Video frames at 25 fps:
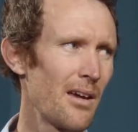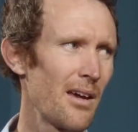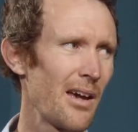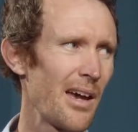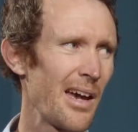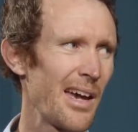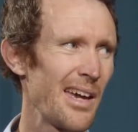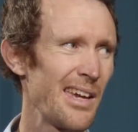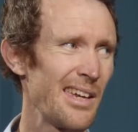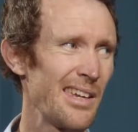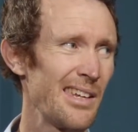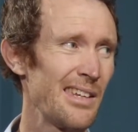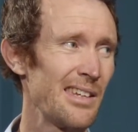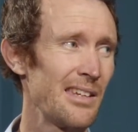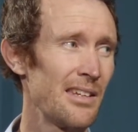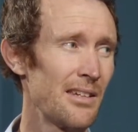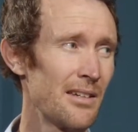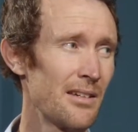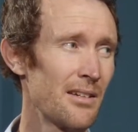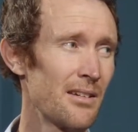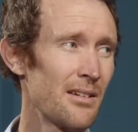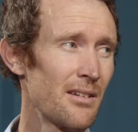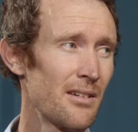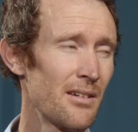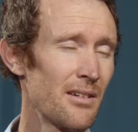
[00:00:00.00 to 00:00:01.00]
A,
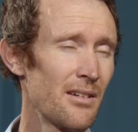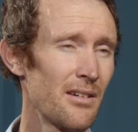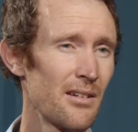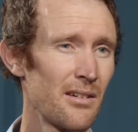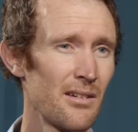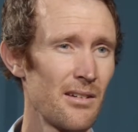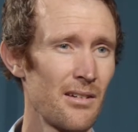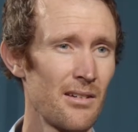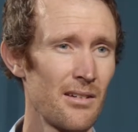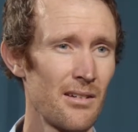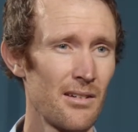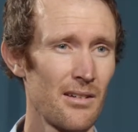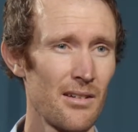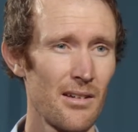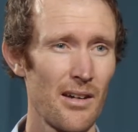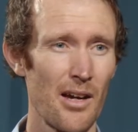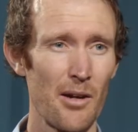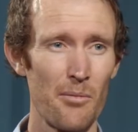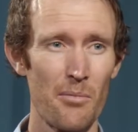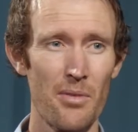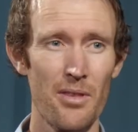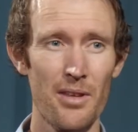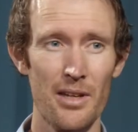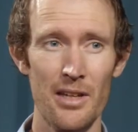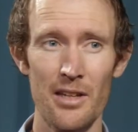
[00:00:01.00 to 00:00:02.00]

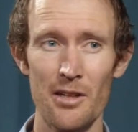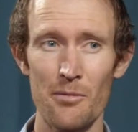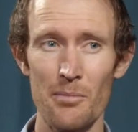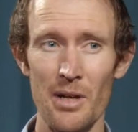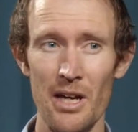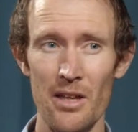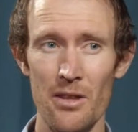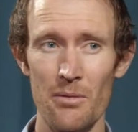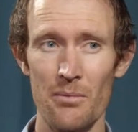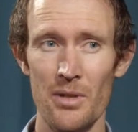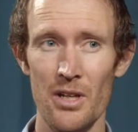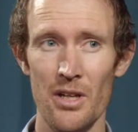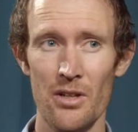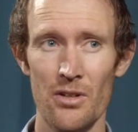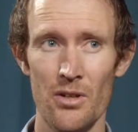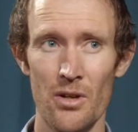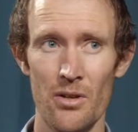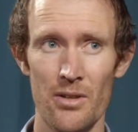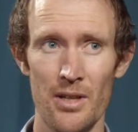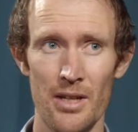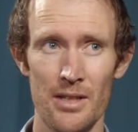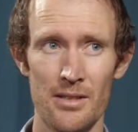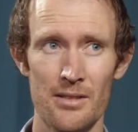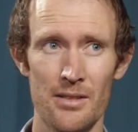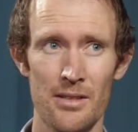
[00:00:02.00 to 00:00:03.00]
I'm thinking about them and I know
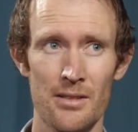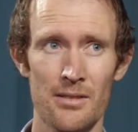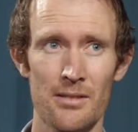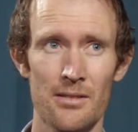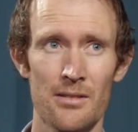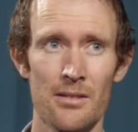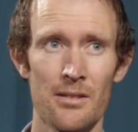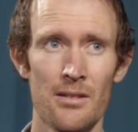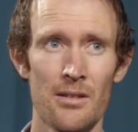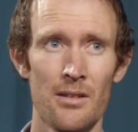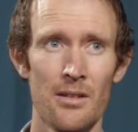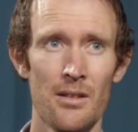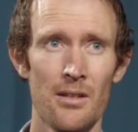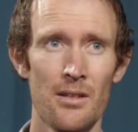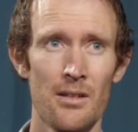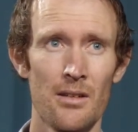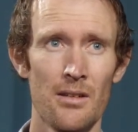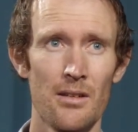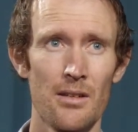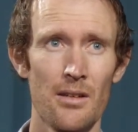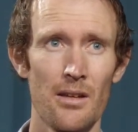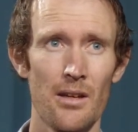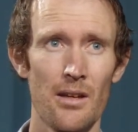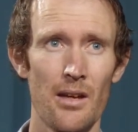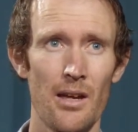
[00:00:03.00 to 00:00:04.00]
they exist,
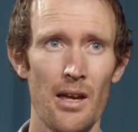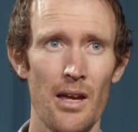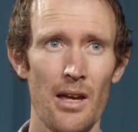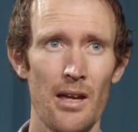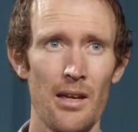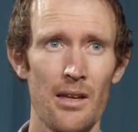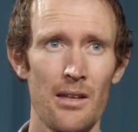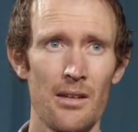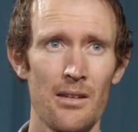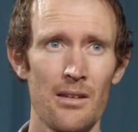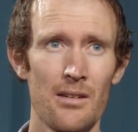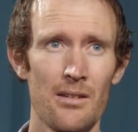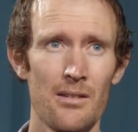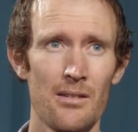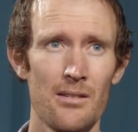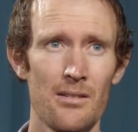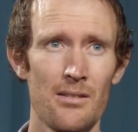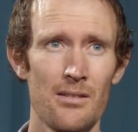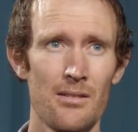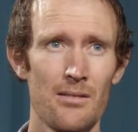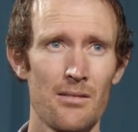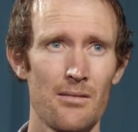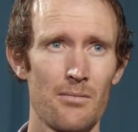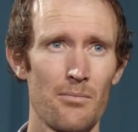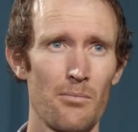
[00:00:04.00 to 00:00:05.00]
and
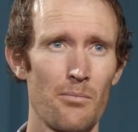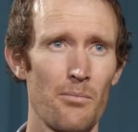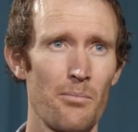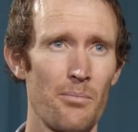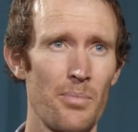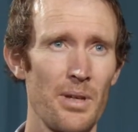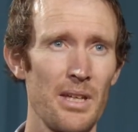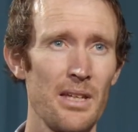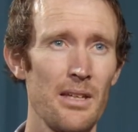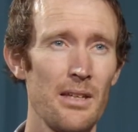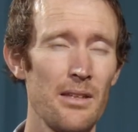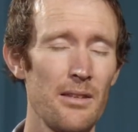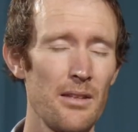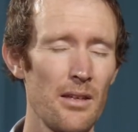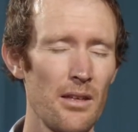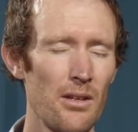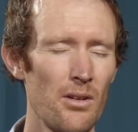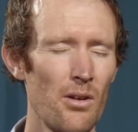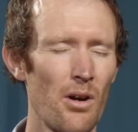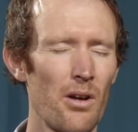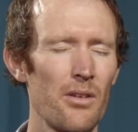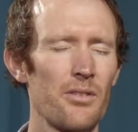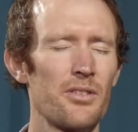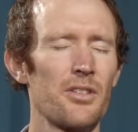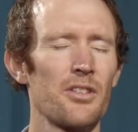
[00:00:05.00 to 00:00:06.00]
B, they're
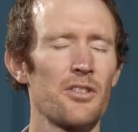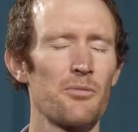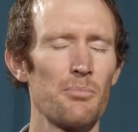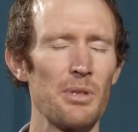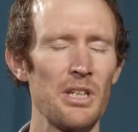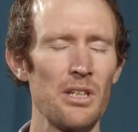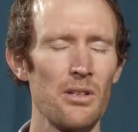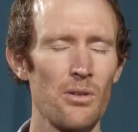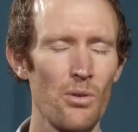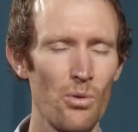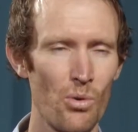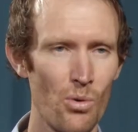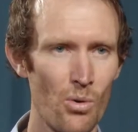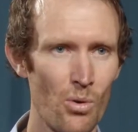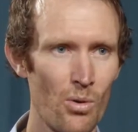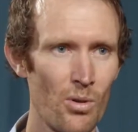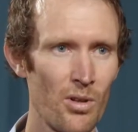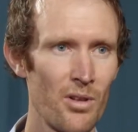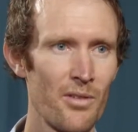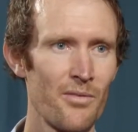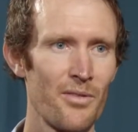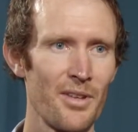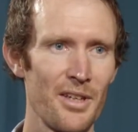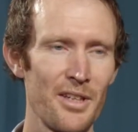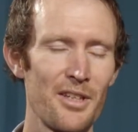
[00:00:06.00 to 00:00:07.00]
not just spending
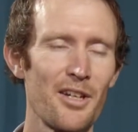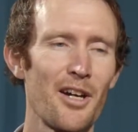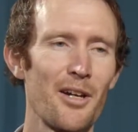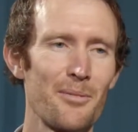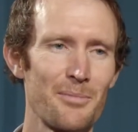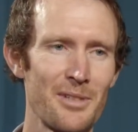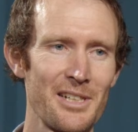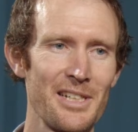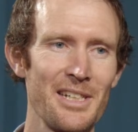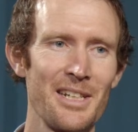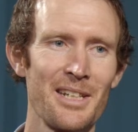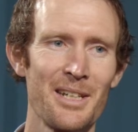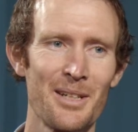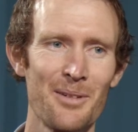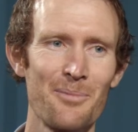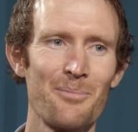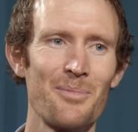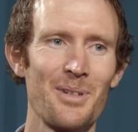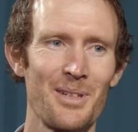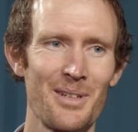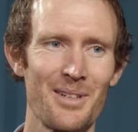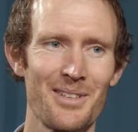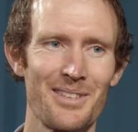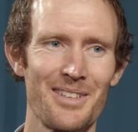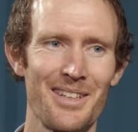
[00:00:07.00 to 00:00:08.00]
all of their time reading
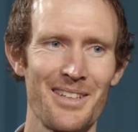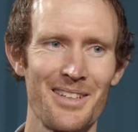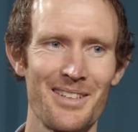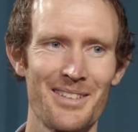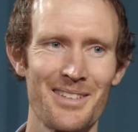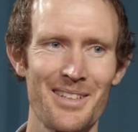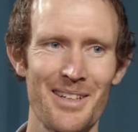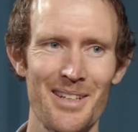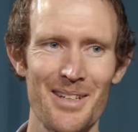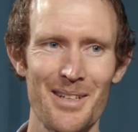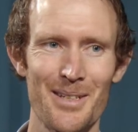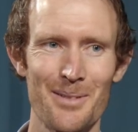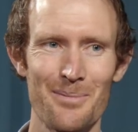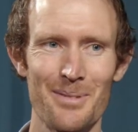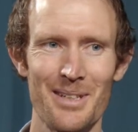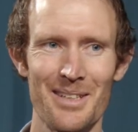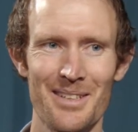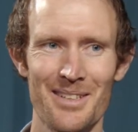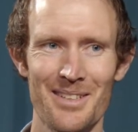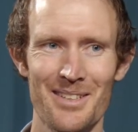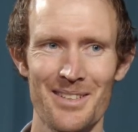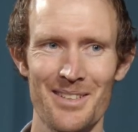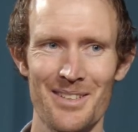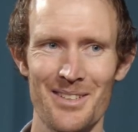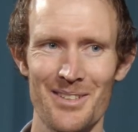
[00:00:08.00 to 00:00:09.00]
because they decided to be a
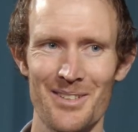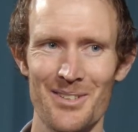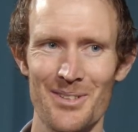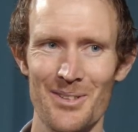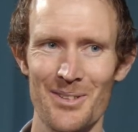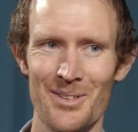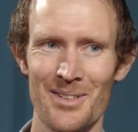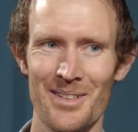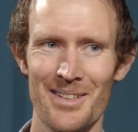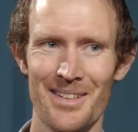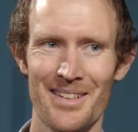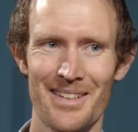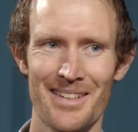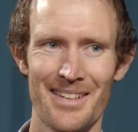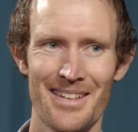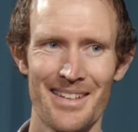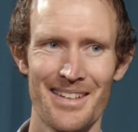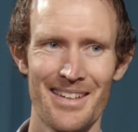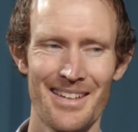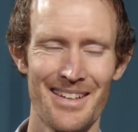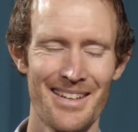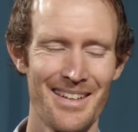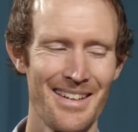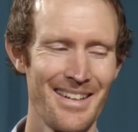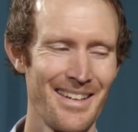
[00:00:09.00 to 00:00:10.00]
distance student.
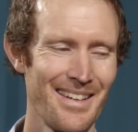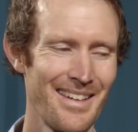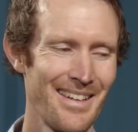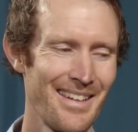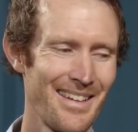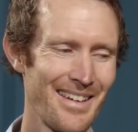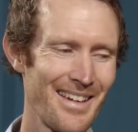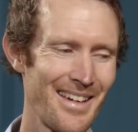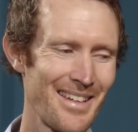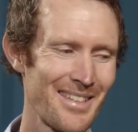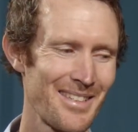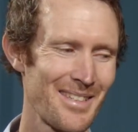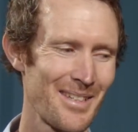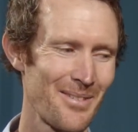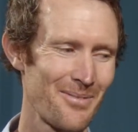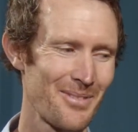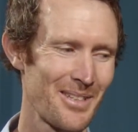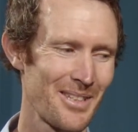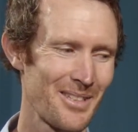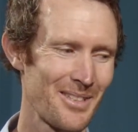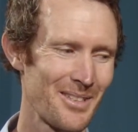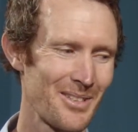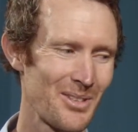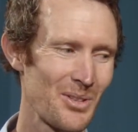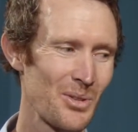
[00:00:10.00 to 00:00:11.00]
Some
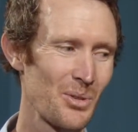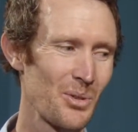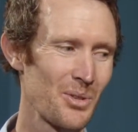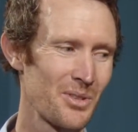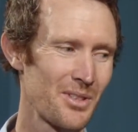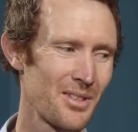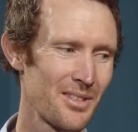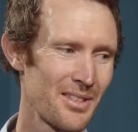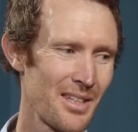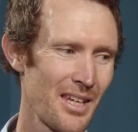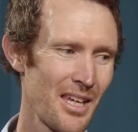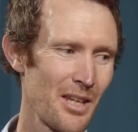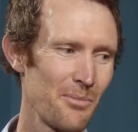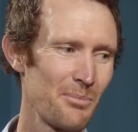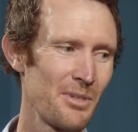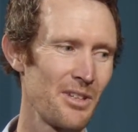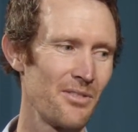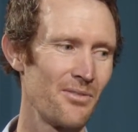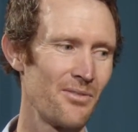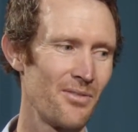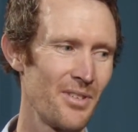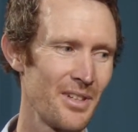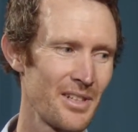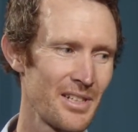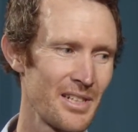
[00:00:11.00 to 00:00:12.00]
distance courses can be
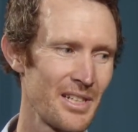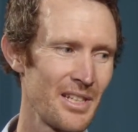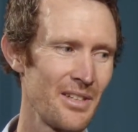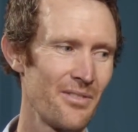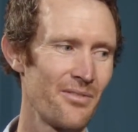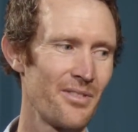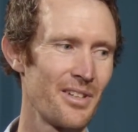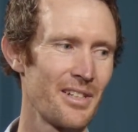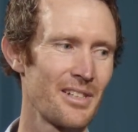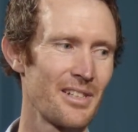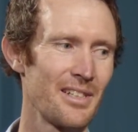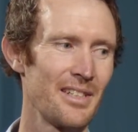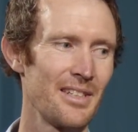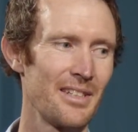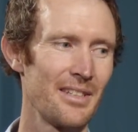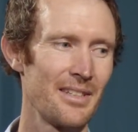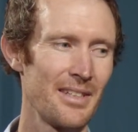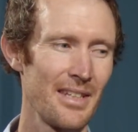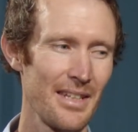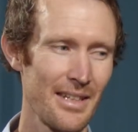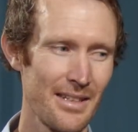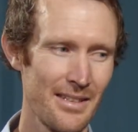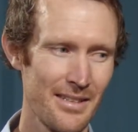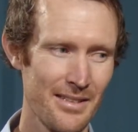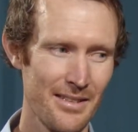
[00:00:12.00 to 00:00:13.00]
very, very
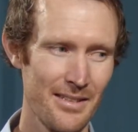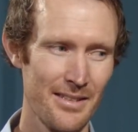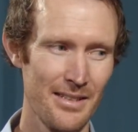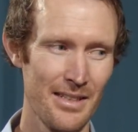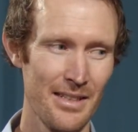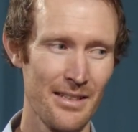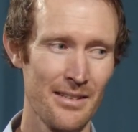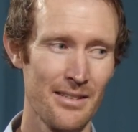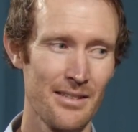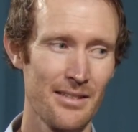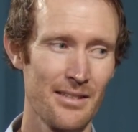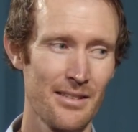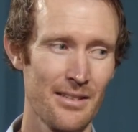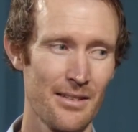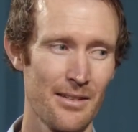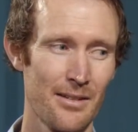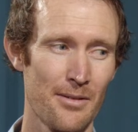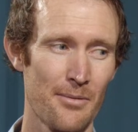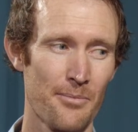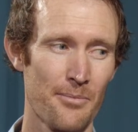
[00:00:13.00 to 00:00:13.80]
text dense,